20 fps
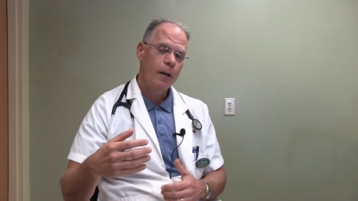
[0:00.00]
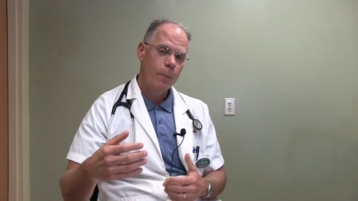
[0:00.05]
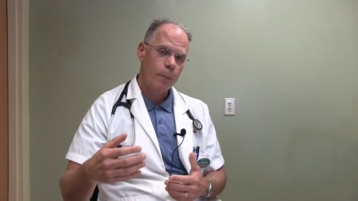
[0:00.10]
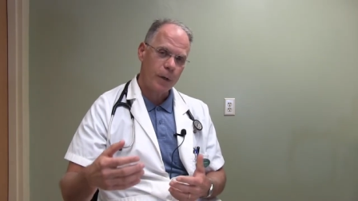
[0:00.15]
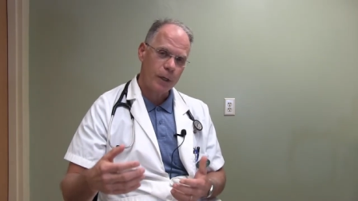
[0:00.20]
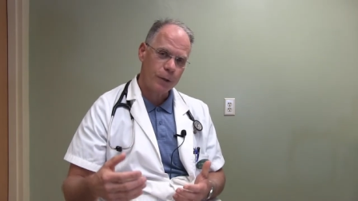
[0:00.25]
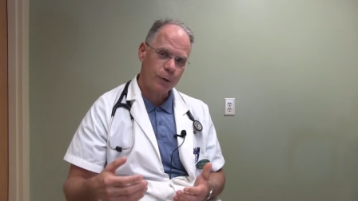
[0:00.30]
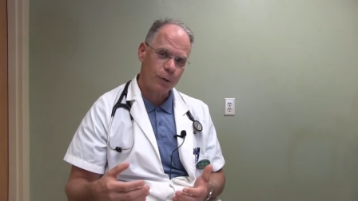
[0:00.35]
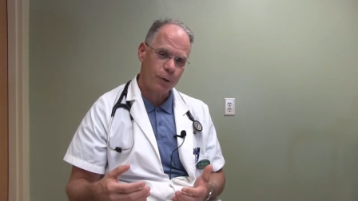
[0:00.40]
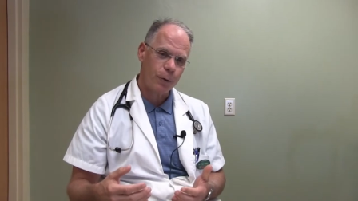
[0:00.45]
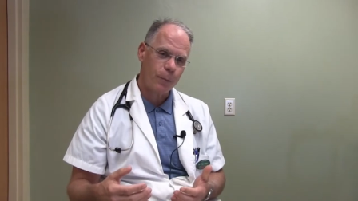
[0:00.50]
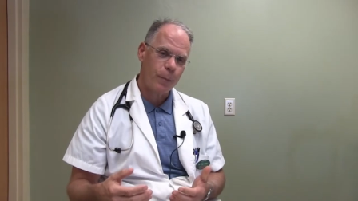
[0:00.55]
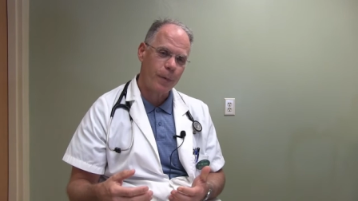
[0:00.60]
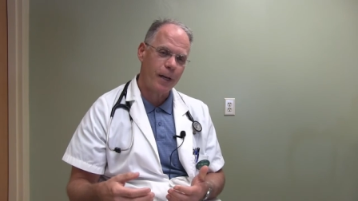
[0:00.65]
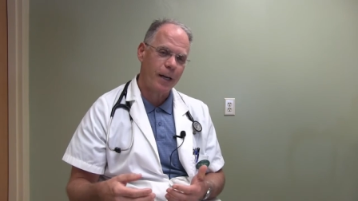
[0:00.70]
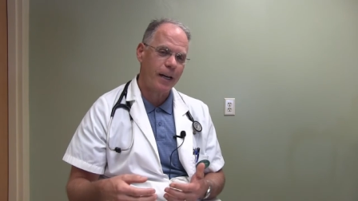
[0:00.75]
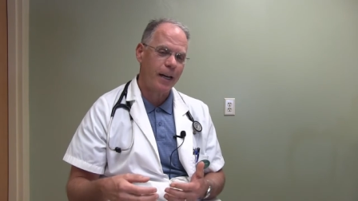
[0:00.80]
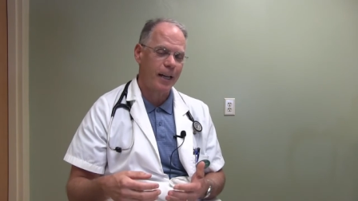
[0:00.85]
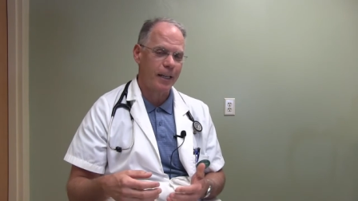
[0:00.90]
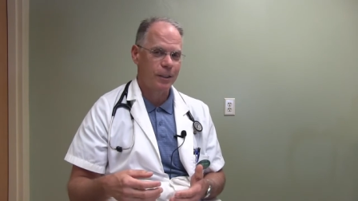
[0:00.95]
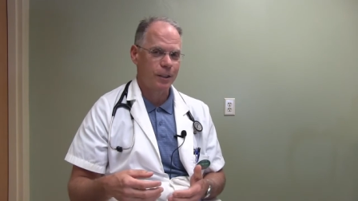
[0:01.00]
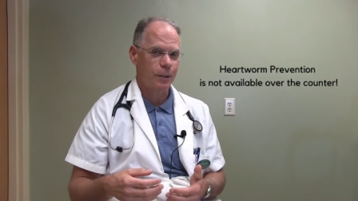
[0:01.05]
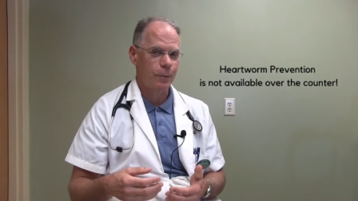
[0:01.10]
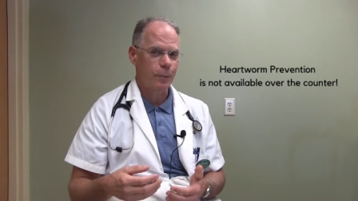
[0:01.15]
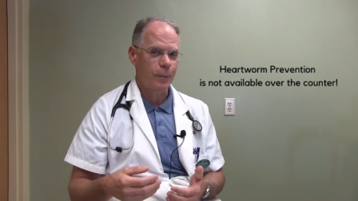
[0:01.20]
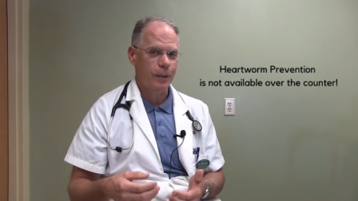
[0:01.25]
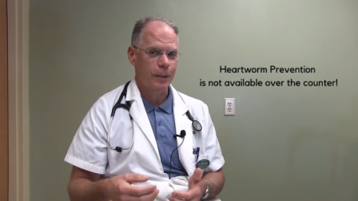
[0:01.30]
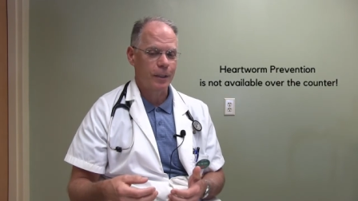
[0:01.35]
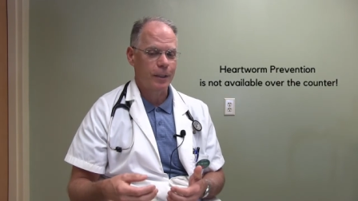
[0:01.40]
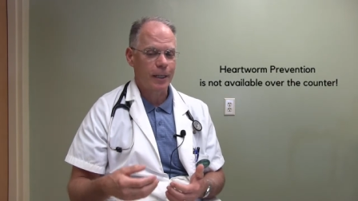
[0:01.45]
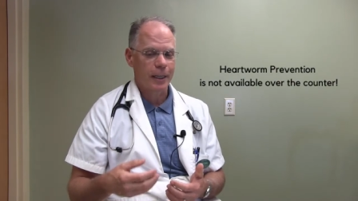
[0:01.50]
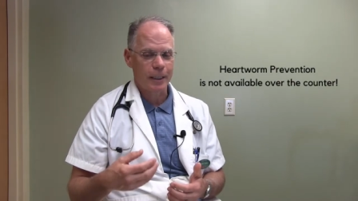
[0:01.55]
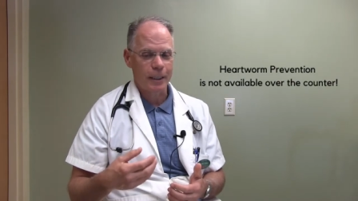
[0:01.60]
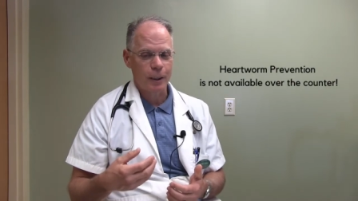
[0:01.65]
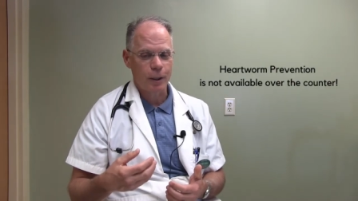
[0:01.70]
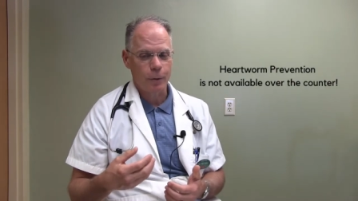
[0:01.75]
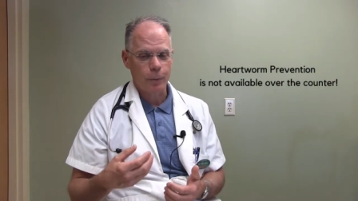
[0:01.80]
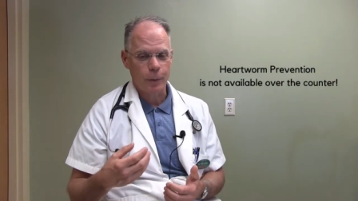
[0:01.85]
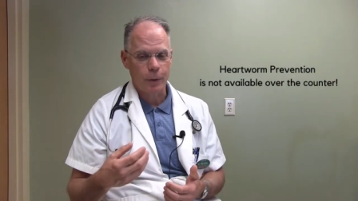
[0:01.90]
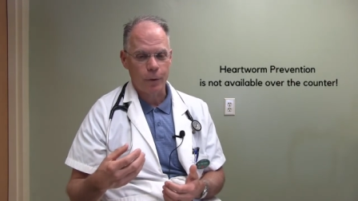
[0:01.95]
make sure the pet hasn't been
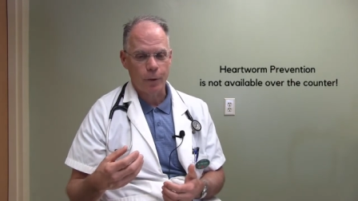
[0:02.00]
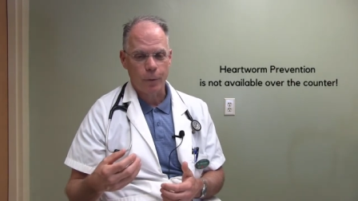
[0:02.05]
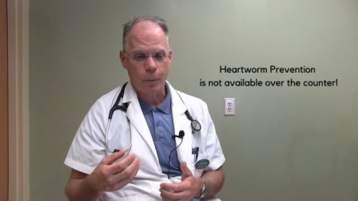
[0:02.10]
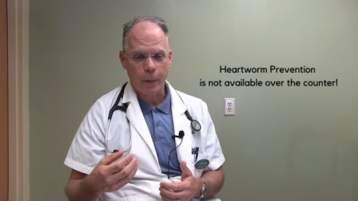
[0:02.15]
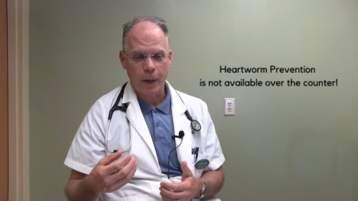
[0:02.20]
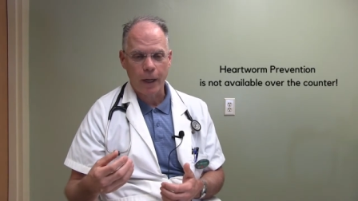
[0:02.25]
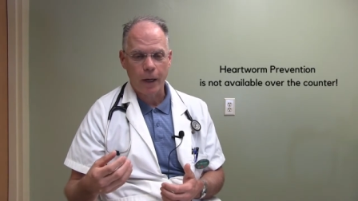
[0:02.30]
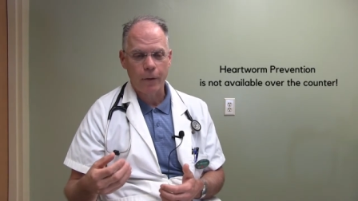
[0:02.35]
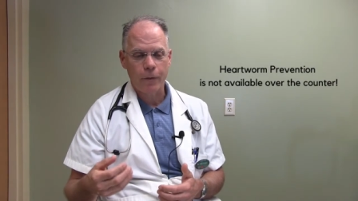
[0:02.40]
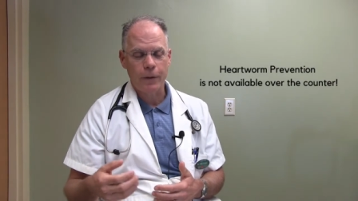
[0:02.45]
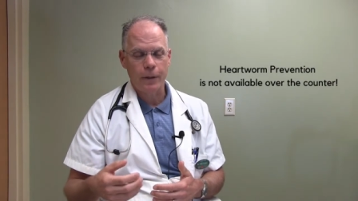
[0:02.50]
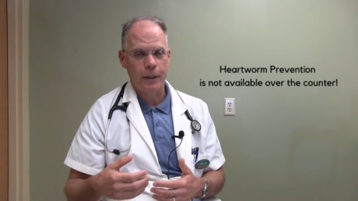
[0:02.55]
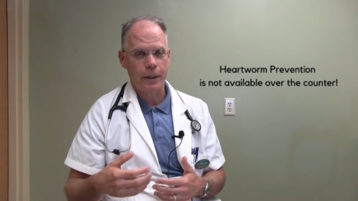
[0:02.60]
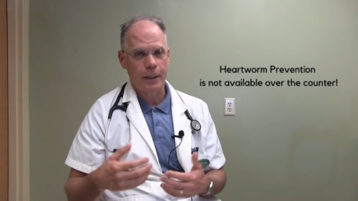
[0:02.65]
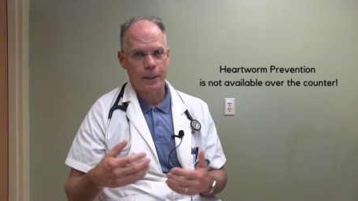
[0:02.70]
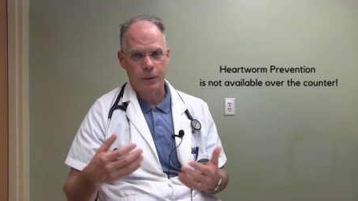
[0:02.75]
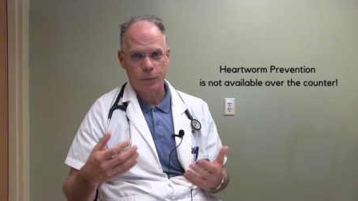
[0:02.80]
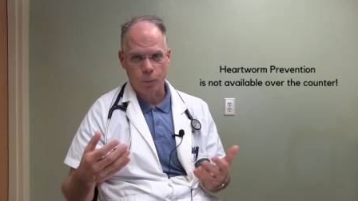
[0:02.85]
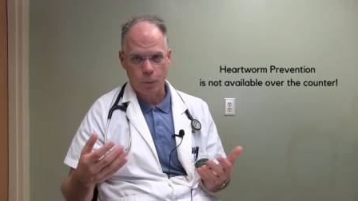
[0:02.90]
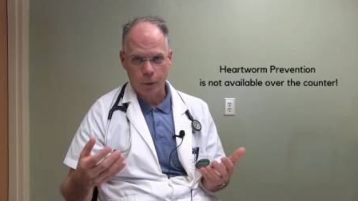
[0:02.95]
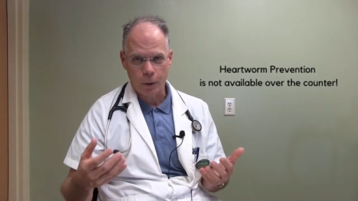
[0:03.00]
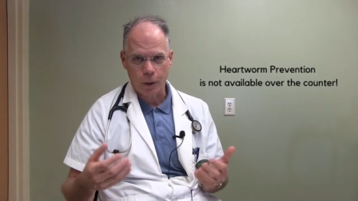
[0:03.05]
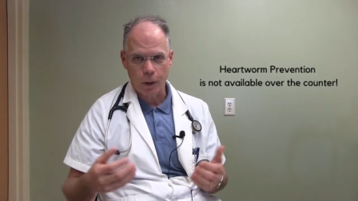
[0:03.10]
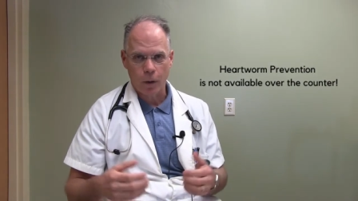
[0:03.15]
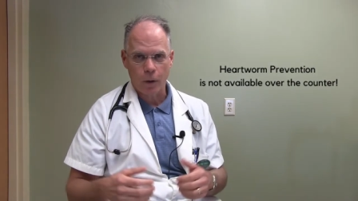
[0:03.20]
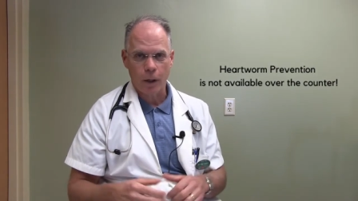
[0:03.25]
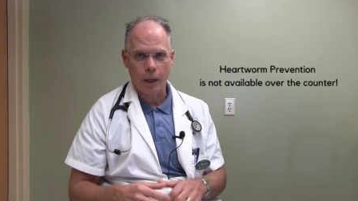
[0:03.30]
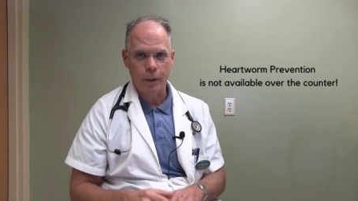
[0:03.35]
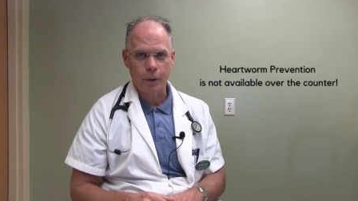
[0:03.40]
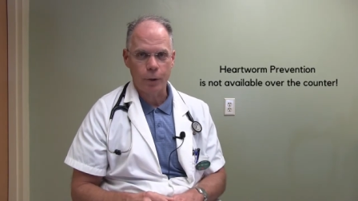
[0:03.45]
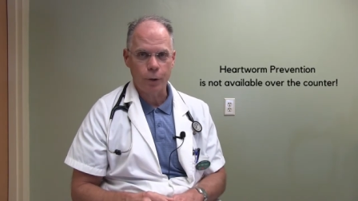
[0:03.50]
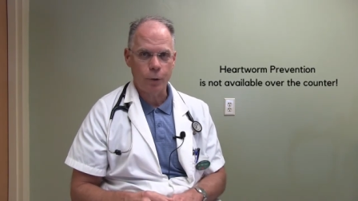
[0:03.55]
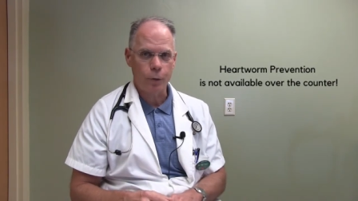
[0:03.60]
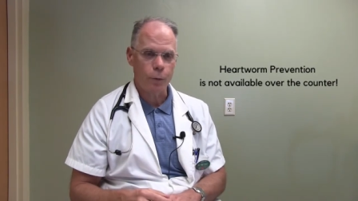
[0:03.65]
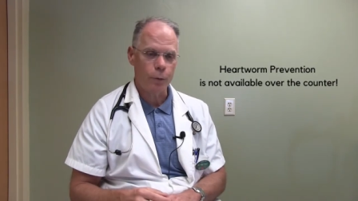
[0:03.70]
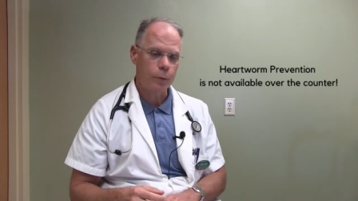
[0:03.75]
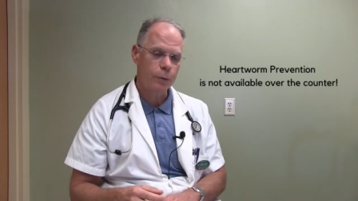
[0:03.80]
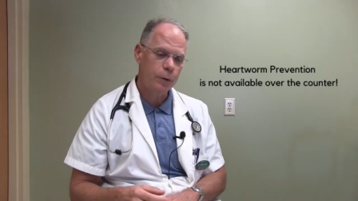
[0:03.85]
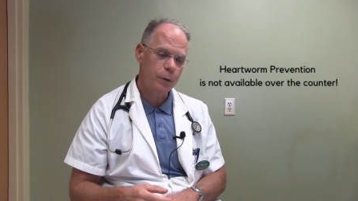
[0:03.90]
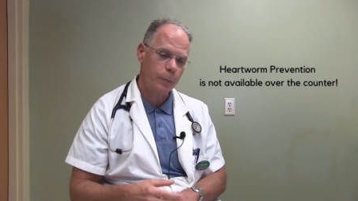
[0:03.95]
taking them in their mouth, and as one dog I
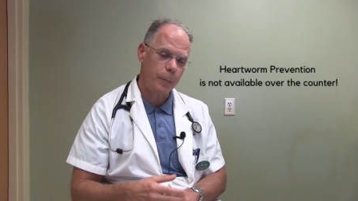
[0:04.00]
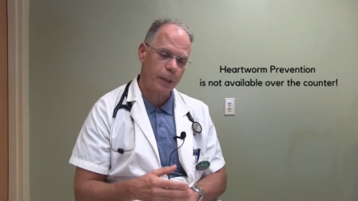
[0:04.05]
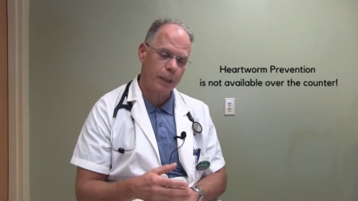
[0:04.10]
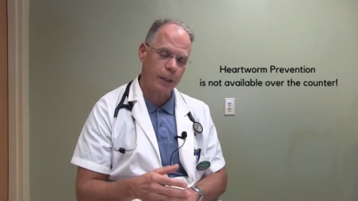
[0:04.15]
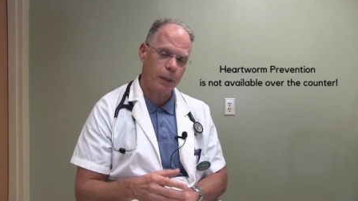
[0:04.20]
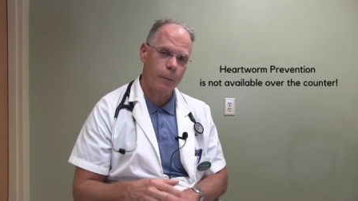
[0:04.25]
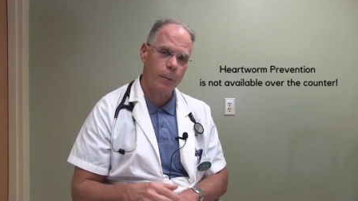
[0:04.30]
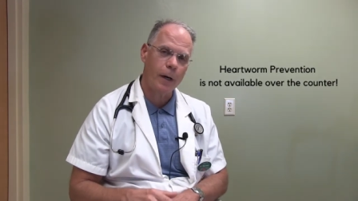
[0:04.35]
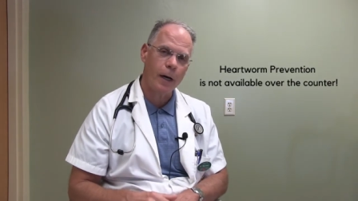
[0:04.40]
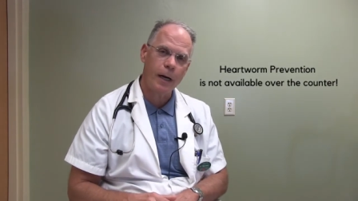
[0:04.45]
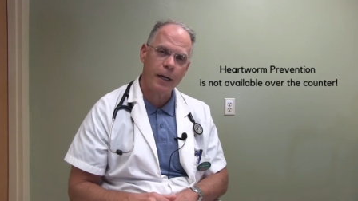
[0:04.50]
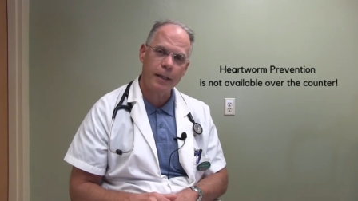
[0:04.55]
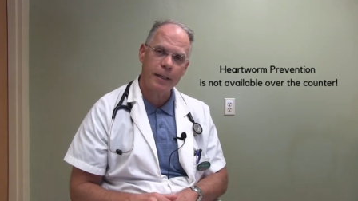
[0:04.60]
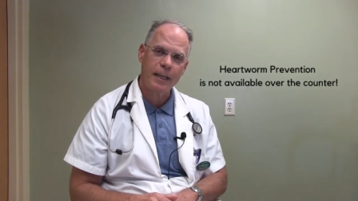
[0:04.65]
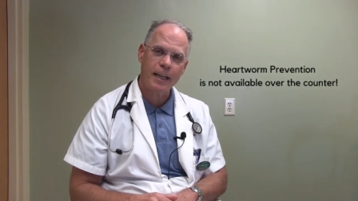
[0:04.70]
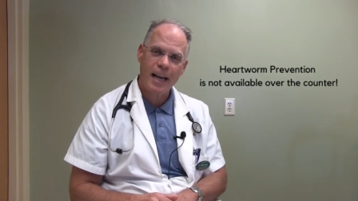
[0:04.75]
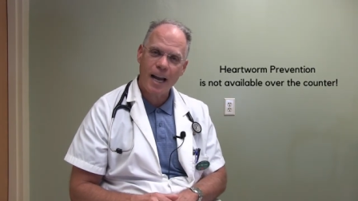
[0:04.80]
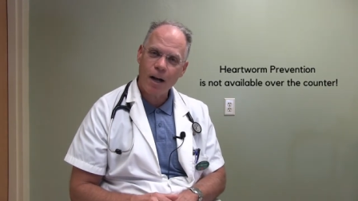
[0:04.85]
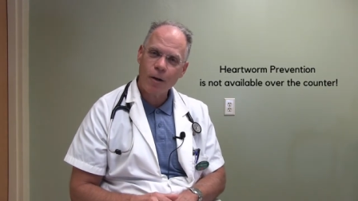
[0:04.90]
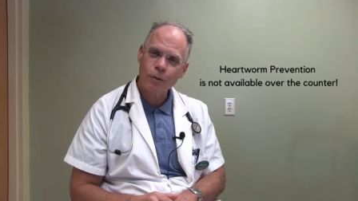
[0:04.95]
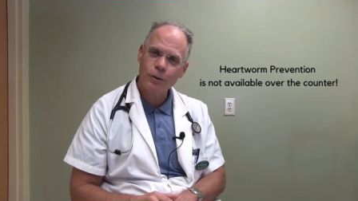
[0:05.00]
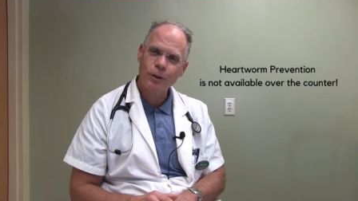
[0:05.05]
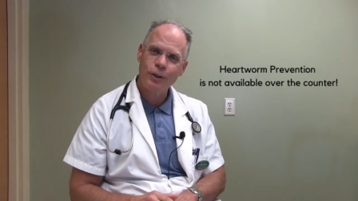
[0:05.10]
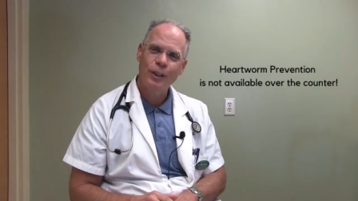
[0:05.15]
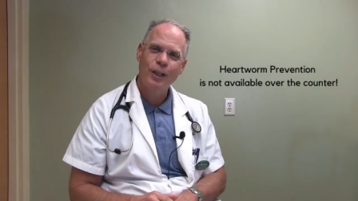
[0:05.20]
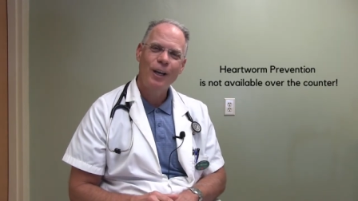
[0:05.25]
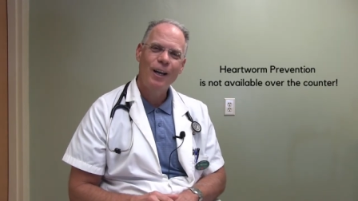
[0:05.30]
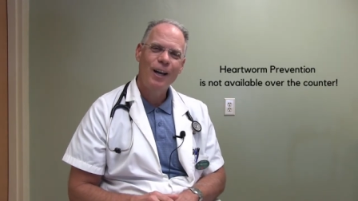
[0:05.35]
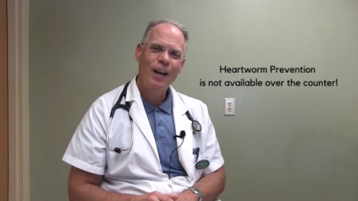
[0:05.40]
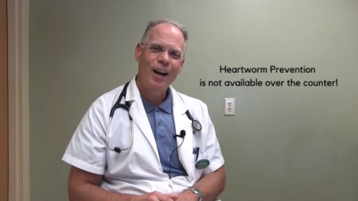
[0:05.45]
knew, spitting them behind the couch